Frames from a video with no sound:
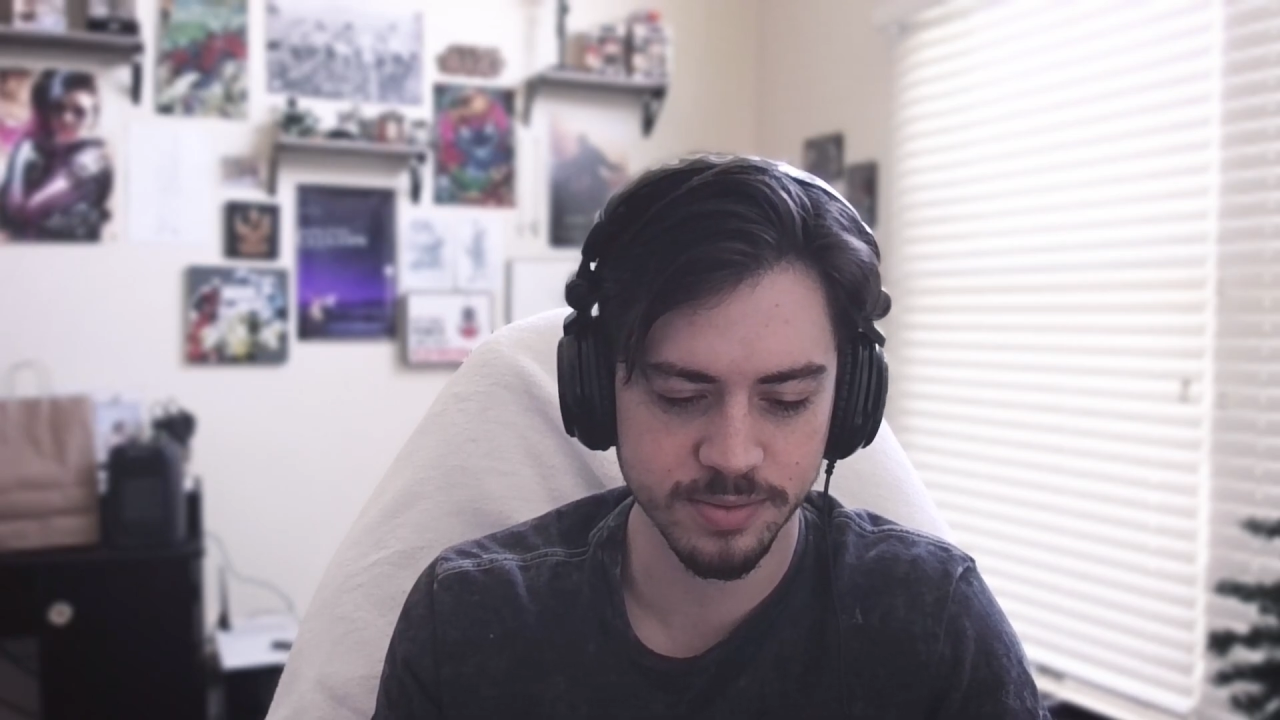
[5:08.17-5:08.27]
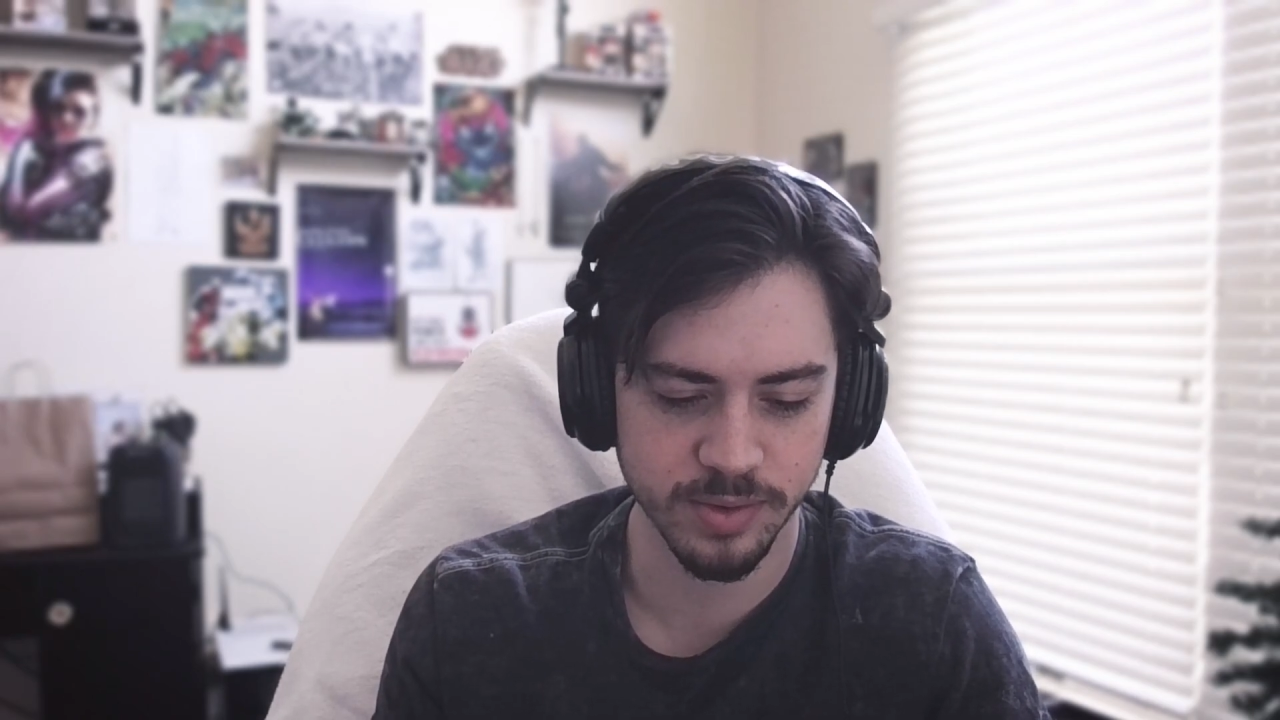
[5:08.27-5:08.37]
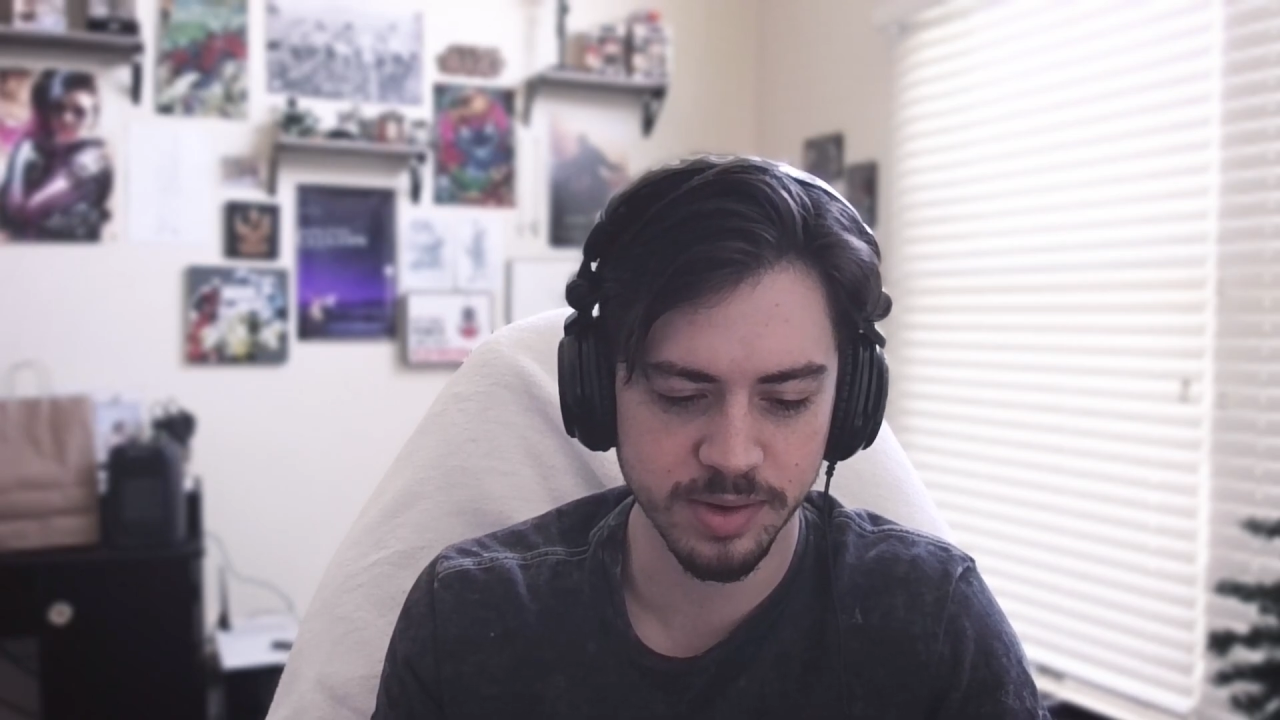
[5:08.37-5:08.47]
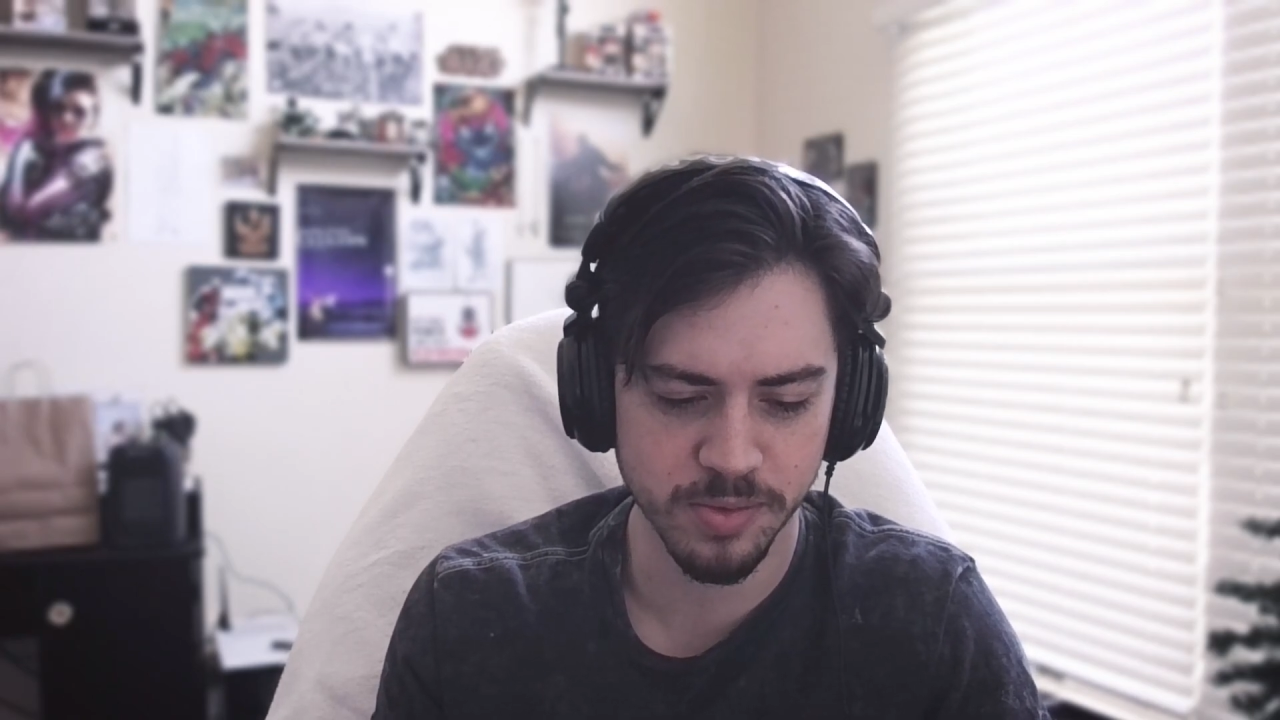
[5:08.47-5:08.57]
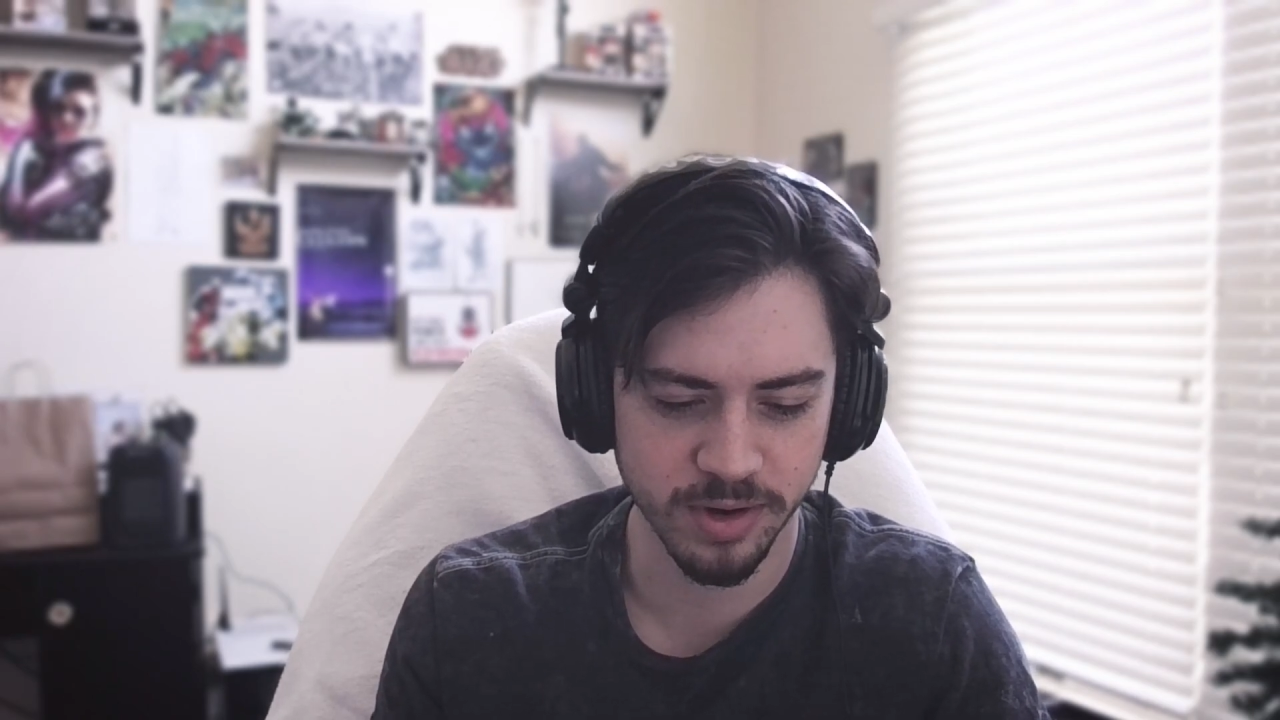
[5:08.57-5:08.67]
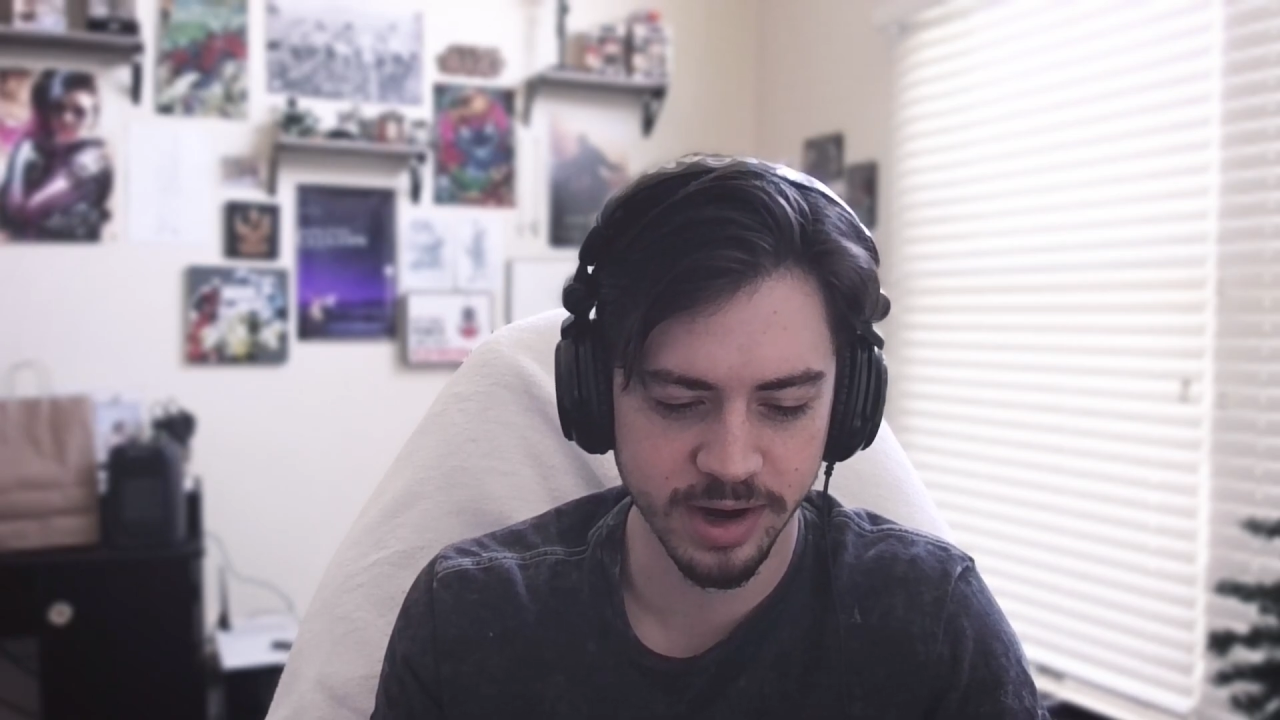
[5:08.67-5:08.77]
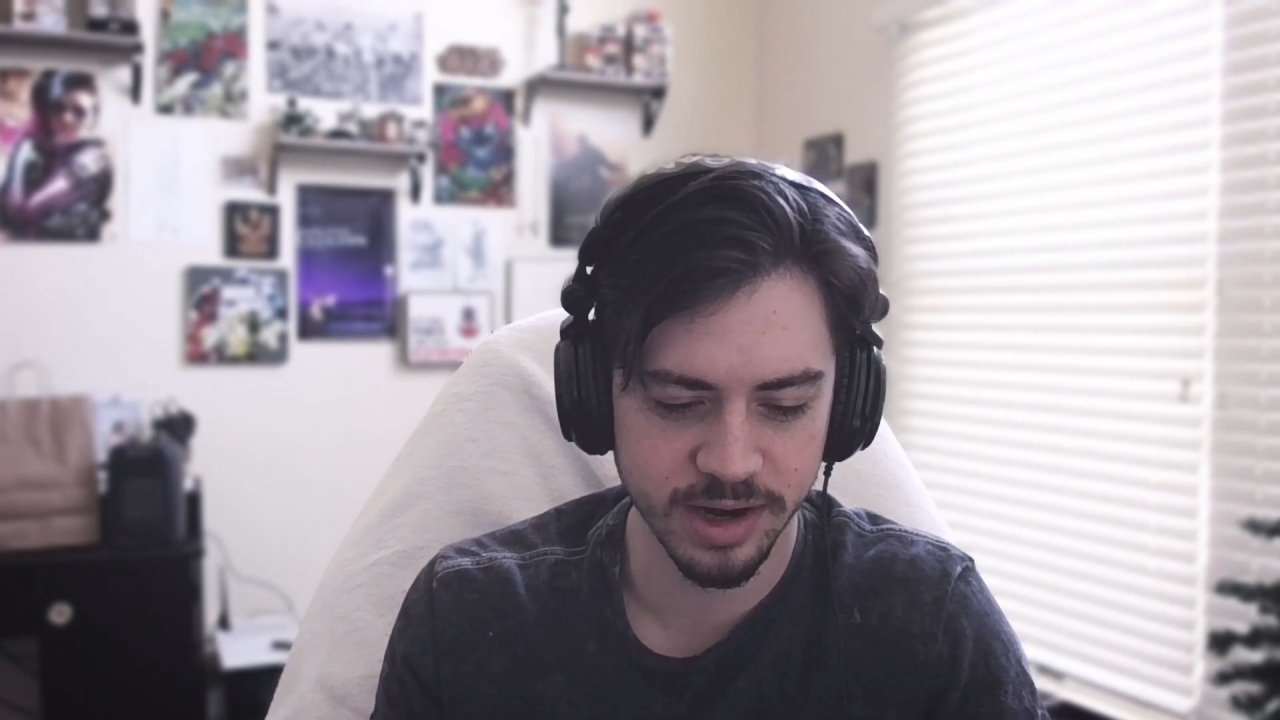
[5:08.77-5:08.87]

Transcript: way more